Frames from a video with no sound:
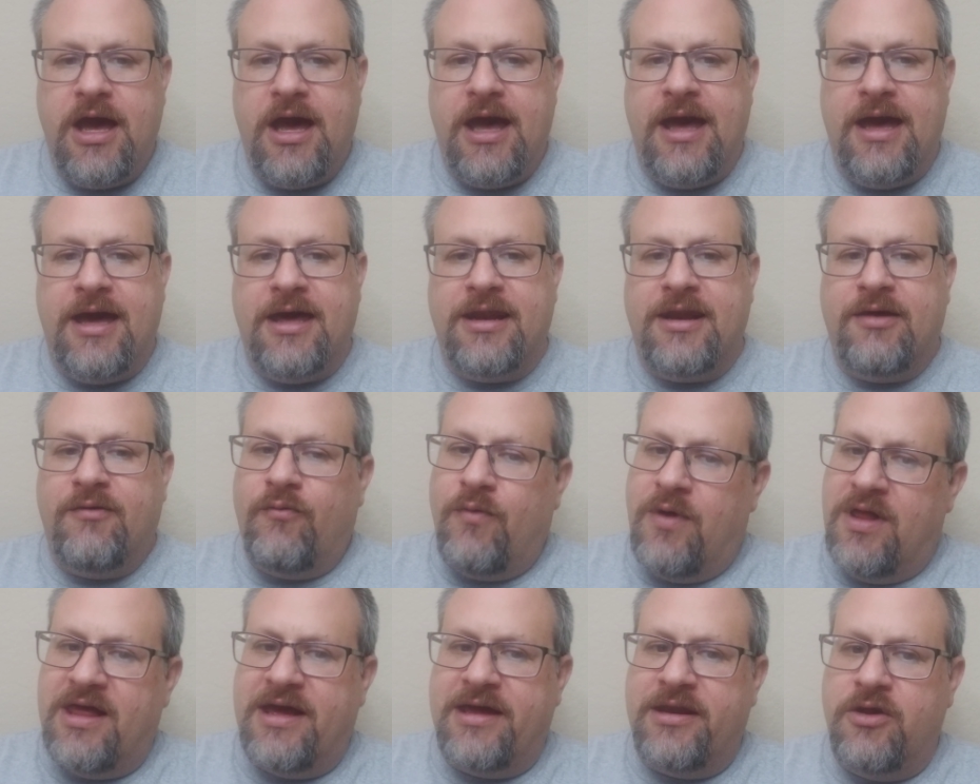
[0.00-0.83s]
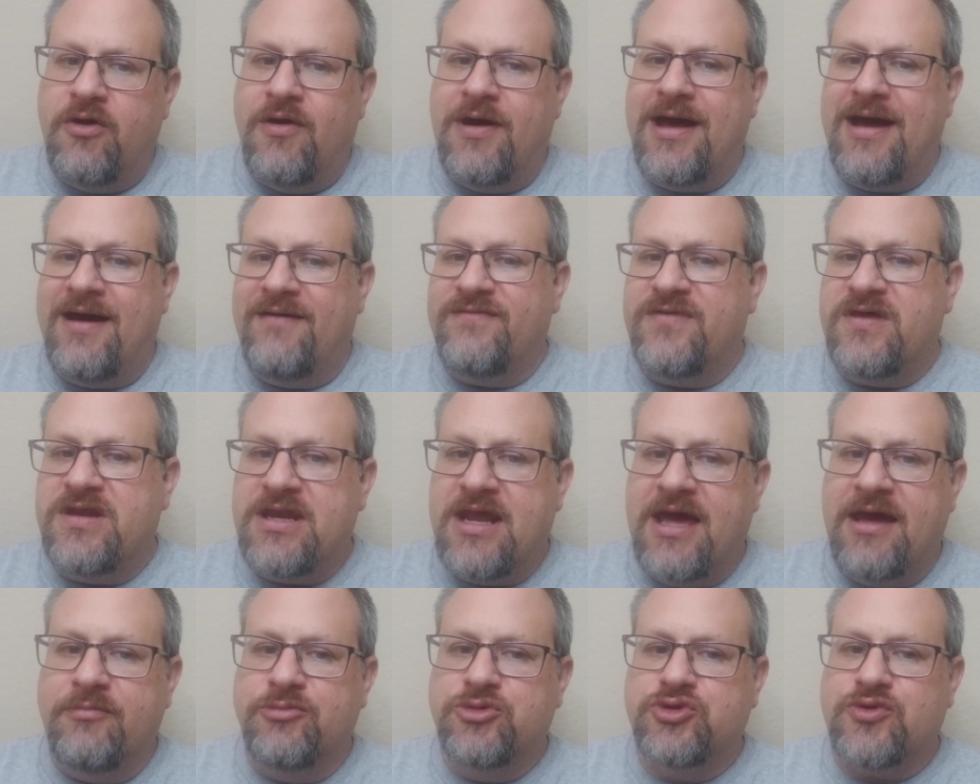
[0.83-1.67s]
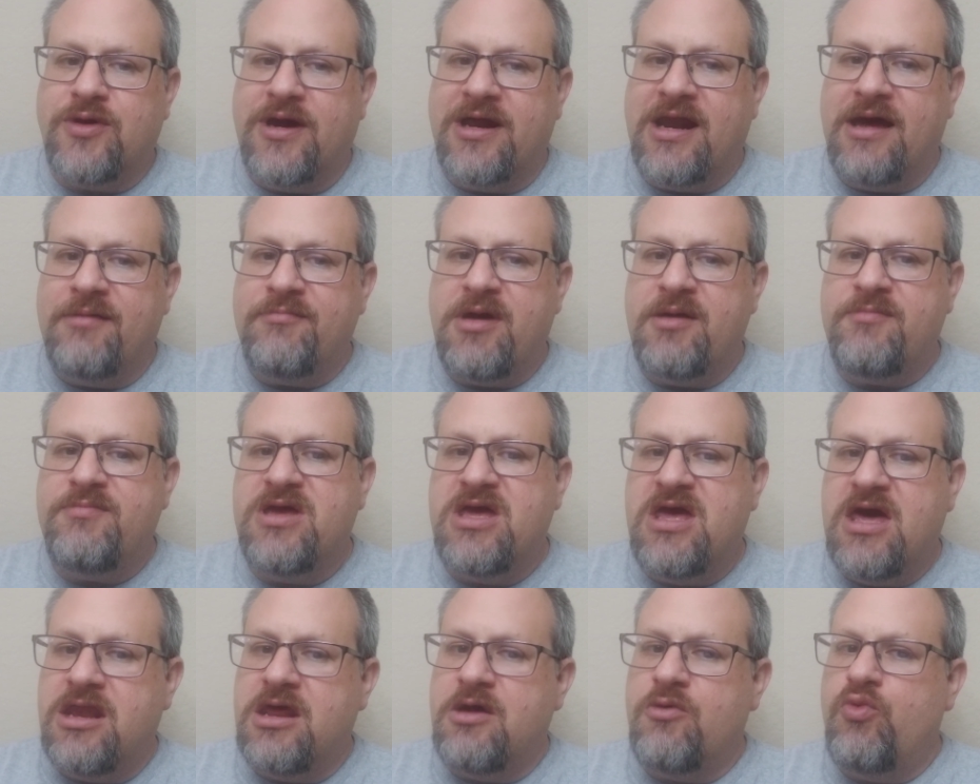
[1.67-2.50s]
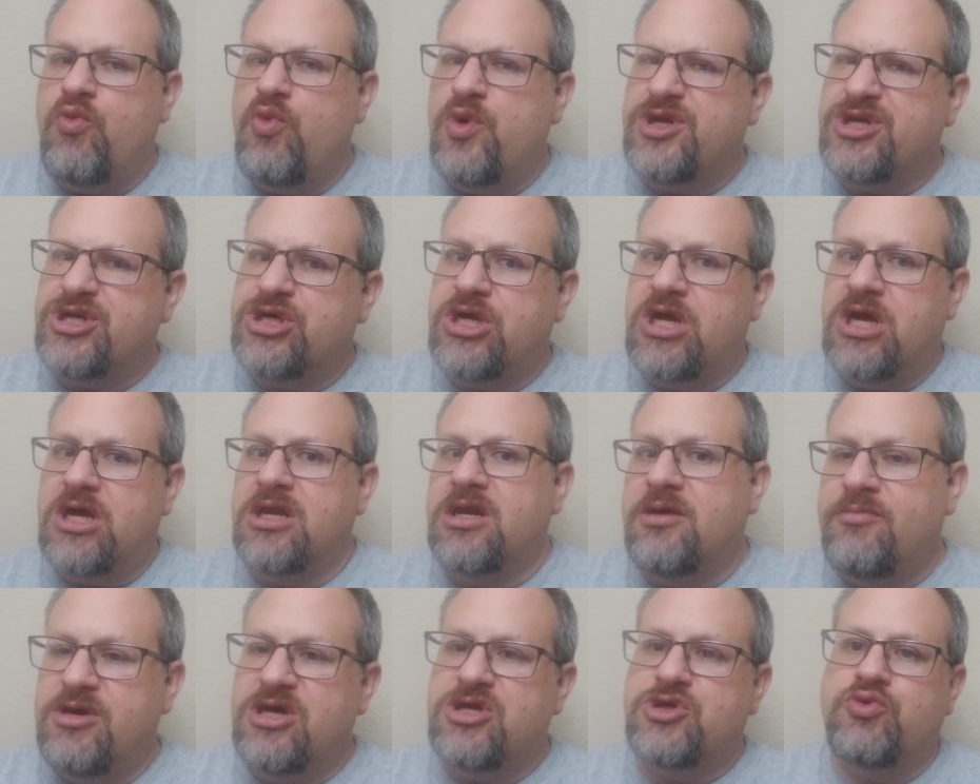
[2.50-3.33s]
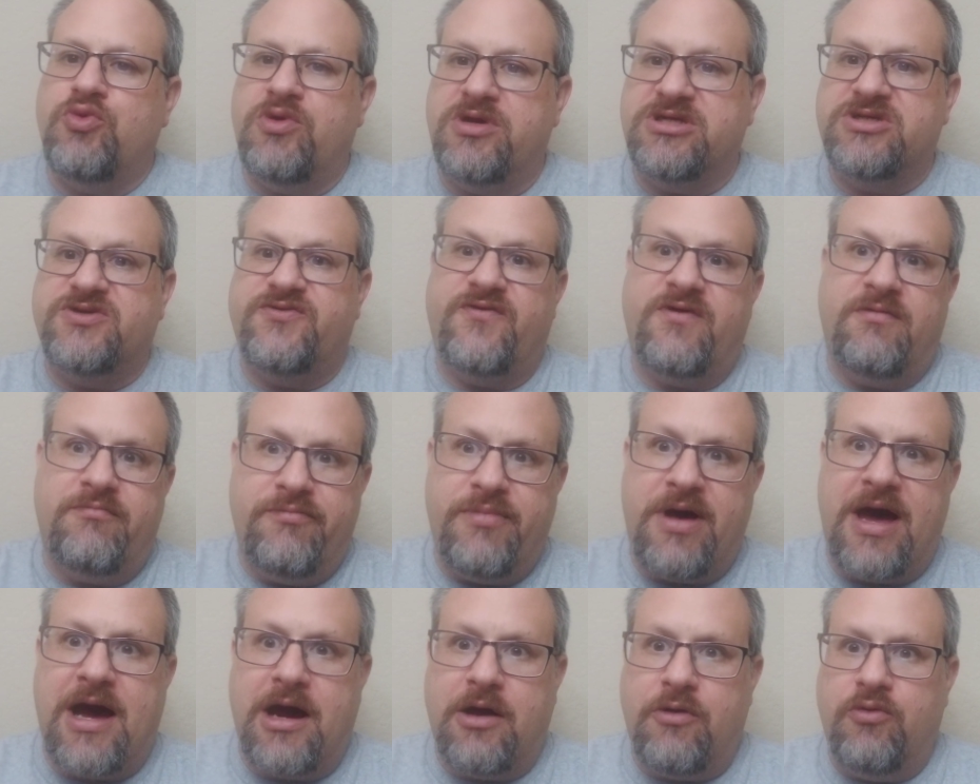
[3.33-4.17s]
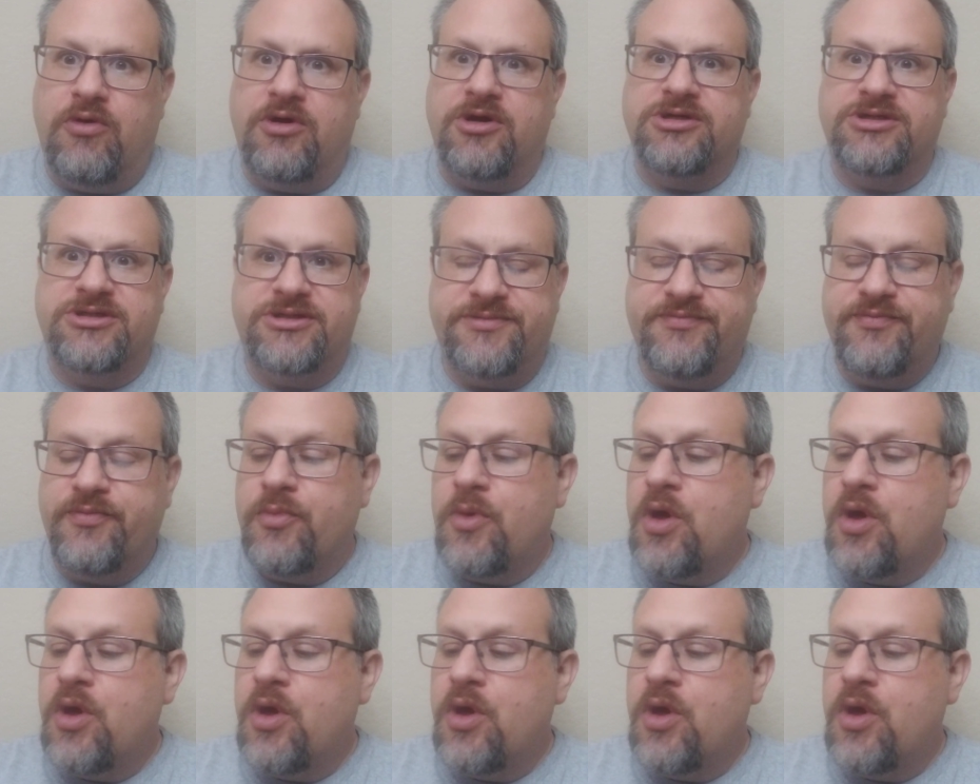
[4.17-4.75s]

And while I know I have the names right, I may be getting which kingdom each one is from backwards.